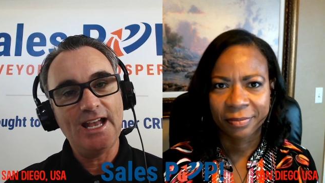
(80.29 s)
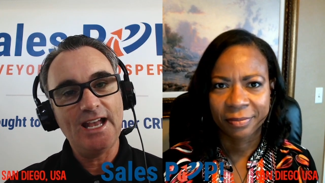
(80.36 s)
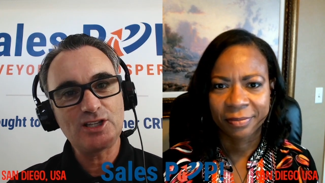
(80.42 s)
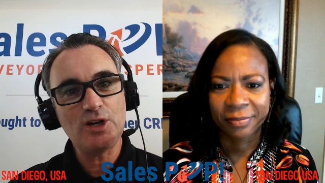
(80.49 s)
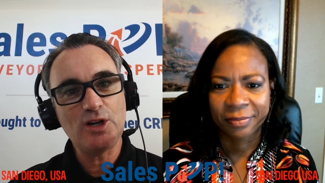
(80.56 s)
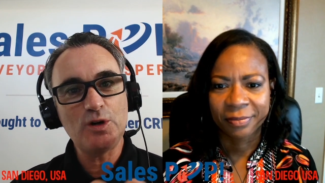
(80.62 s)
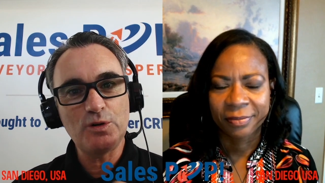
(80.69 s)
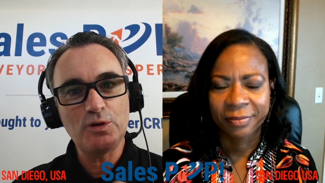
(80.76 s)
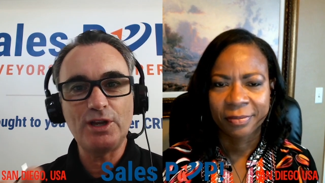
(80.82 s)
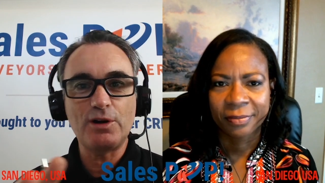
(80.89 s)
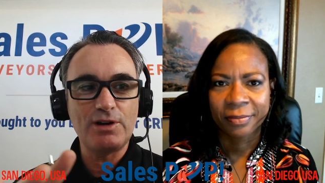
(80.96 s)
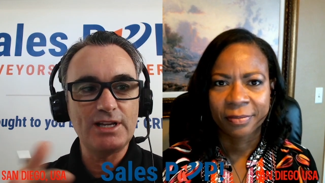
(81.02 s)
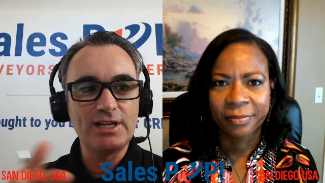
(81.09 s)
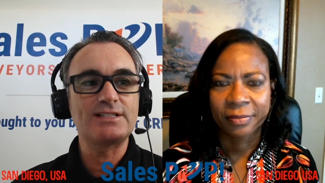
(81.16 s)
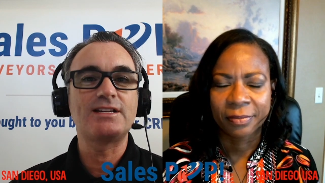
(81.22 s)
Speaker 1: And so
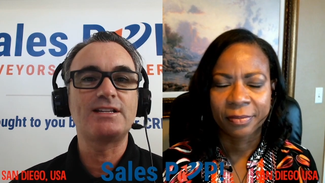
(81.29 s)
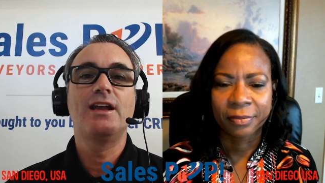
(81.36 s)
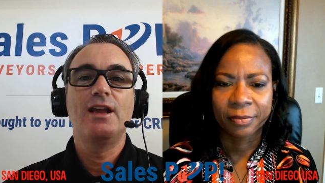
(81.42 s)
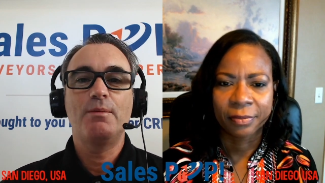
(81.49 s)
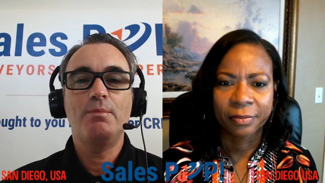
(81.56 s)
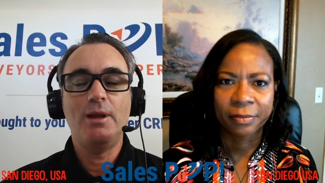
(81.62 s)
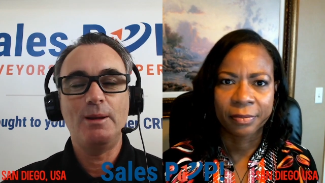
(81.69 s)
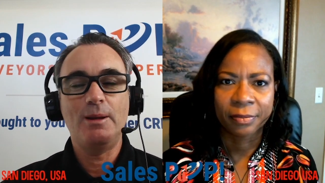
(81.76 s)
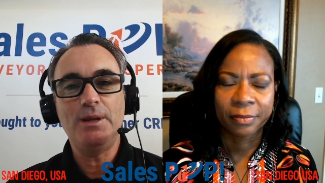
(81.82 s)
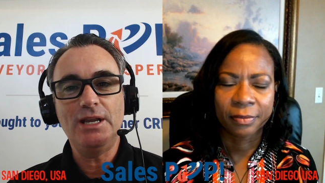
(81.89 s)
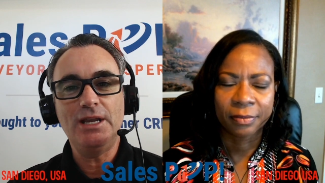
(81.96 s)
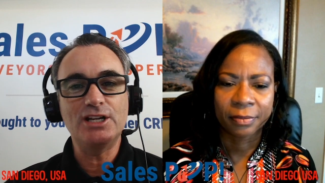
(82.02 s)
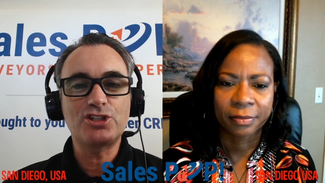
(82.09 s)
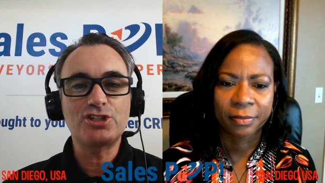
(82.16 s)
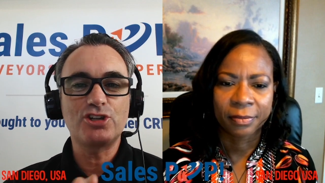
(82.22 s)
there is
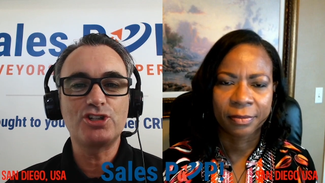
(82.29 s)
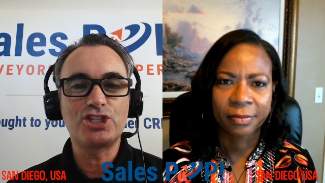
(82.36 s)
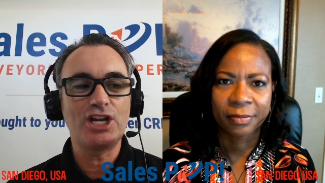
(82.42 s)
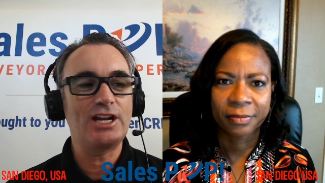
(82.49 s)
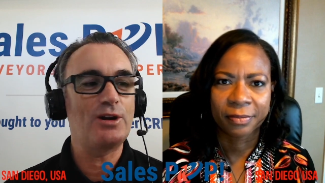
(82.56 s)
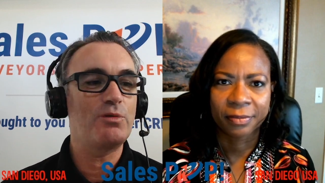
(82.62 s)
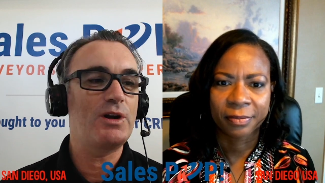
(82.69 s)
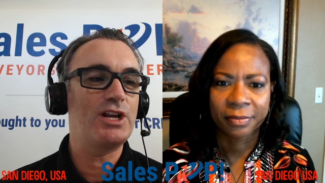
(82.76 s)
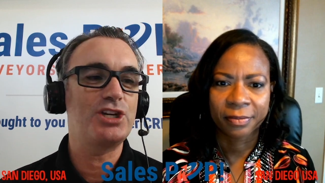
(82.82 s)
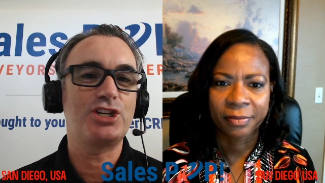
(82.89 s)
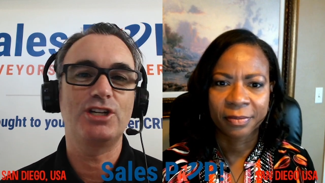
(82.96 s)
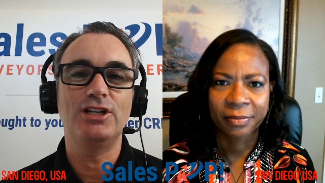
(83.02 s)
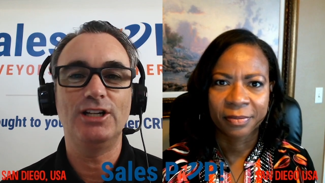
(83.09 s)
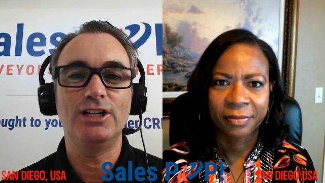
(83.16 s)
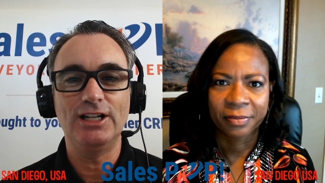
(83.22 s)
maybe
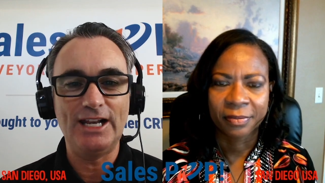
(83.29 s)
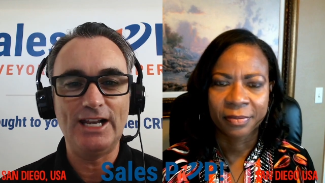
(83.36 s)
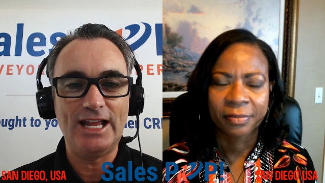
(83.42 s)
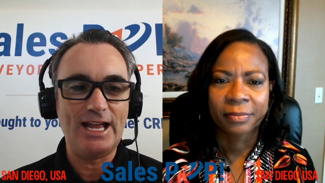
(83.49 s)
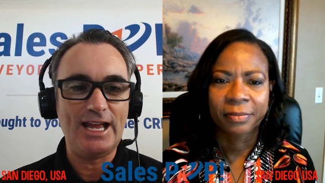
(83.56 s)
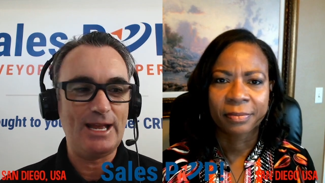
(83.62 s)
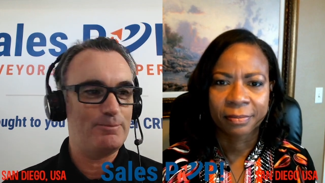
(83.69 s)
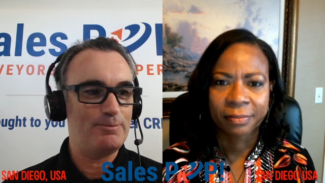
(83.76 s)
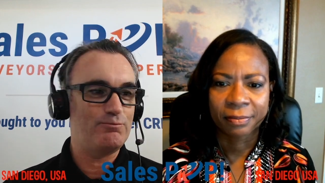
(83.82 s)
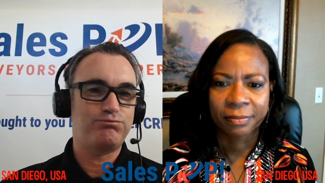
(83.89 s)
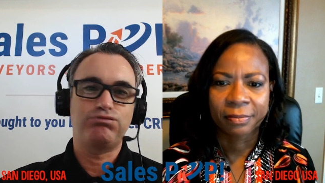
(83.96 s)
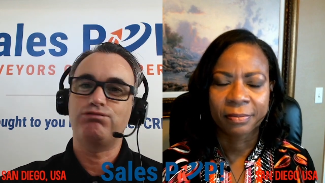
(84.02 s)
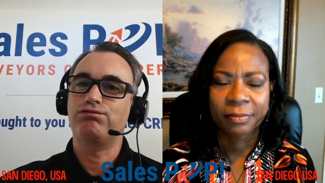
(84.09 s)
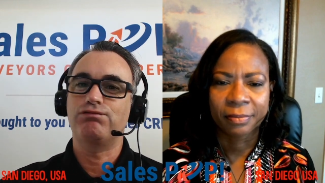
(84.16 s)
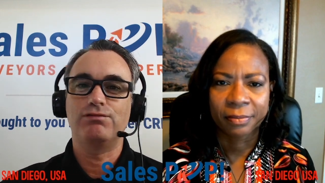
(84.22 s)

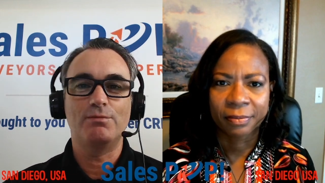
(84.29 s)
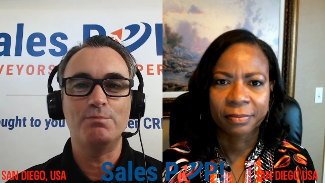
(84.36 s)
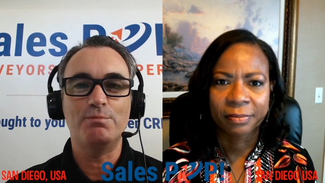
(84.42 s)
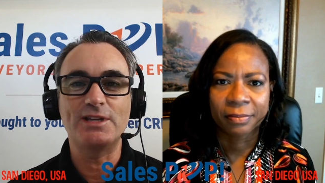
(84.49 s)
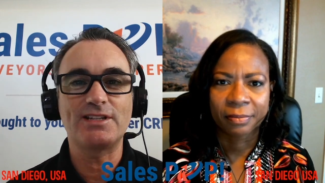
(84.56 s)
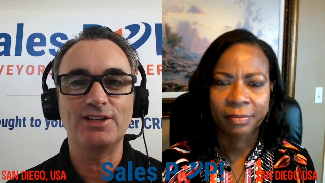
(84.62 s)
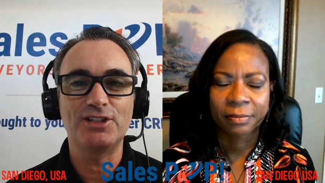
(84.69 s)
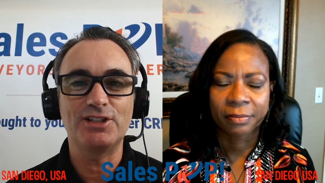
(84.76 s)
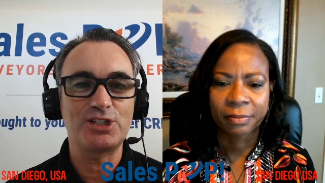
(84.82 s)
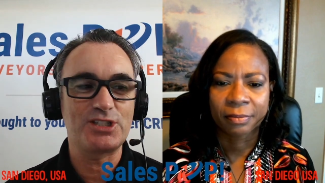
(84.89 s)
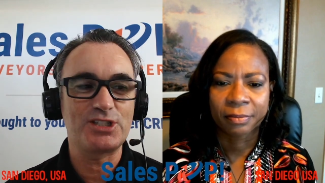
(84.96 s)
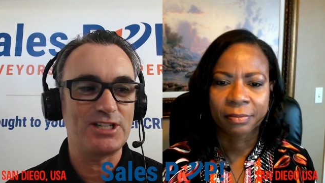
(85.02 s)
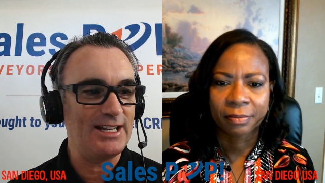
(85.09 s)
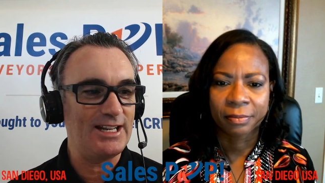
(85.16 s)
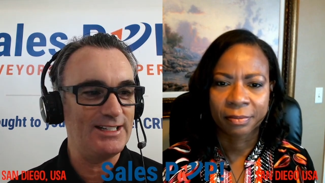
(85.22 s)
intergenerational
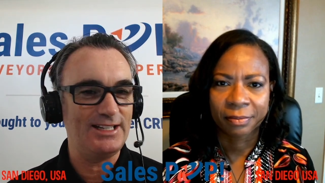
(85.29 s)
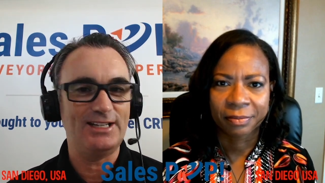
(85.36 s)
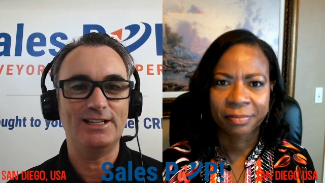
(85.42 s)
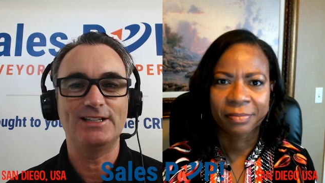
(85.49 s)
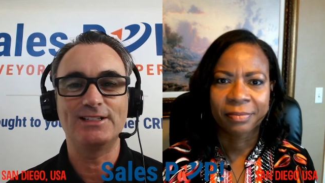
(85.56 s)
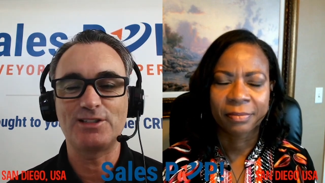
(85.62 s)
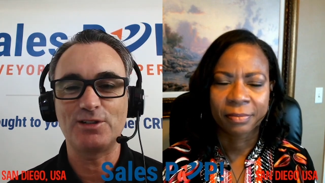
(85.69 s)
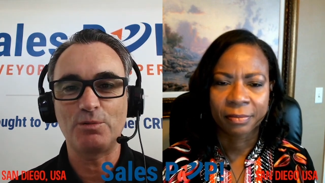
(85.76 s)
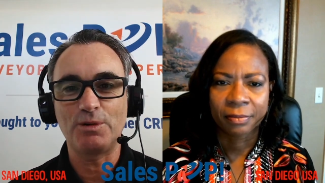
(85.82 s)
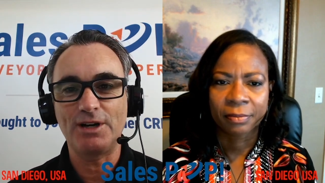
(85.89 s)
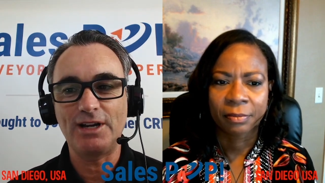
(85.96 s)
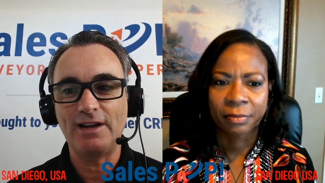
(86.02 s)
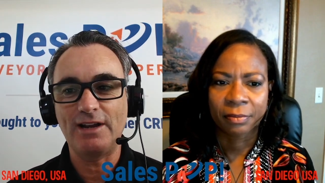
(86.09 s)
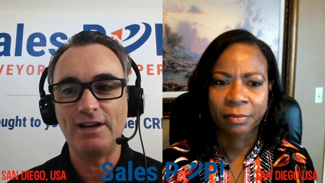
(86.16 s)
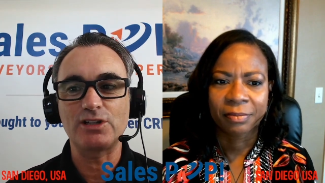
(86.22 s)
misunderstandings or
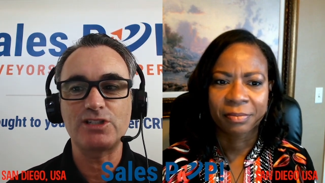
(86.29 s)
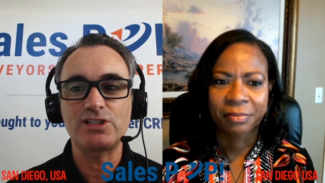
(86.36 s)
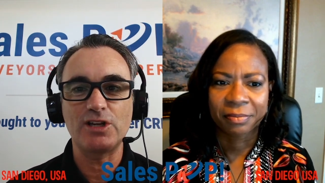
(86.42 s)
whatever.